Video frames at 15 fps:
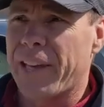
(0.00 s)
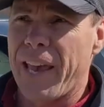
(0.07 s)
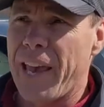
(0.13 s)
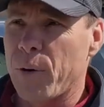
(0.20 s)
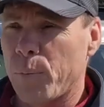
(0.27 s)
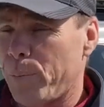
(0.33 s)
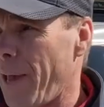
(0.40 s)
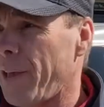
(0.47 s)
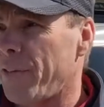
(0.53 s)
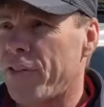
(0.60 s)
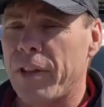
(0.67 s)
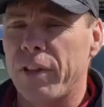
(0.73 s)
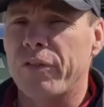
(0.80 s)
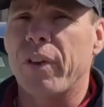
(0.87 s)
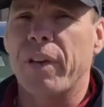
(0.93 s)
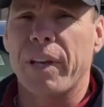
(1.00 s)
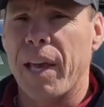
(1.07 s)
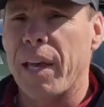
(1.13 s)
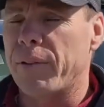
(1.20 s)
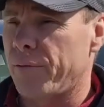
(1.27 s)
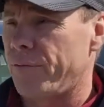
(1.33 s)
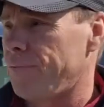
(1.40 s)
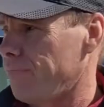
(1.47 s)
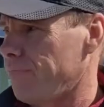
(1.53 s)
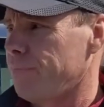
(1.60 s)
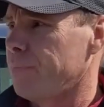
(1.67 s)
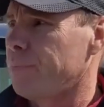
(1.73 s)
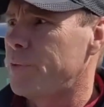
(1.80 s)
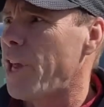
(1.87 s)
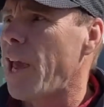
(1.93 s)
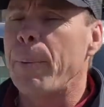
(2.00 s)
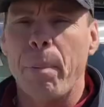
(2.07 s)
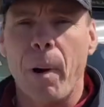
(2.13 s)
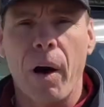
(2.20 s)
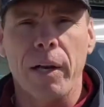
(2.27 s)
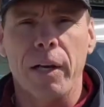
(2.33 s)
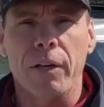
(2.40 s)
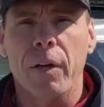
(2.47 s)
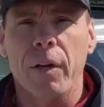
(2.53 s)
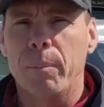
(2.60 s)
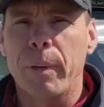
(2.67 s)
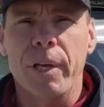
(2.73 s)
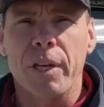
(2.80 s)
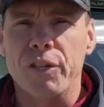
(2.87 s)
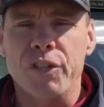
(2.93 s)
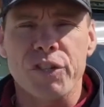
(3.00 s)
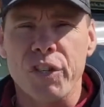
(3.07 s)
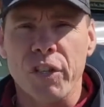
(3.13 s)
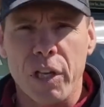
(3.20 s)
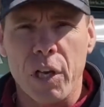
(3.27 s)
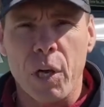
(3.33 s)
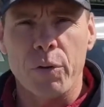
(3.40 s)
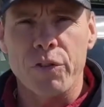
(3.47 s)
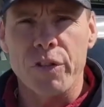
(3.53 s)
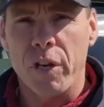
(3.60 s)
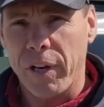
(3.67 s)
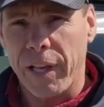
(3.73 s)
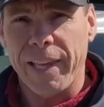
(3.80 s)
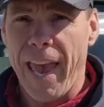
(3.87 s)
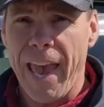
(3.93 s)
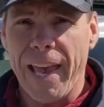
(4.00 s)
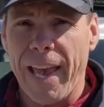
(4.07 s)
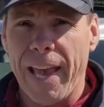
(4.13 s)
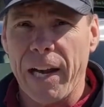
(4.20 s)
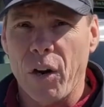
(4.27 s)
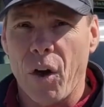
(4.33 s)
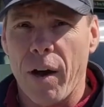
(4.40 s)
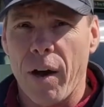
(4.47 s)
I can't paint this, I can't tape on it because the silicone's there and I can't get it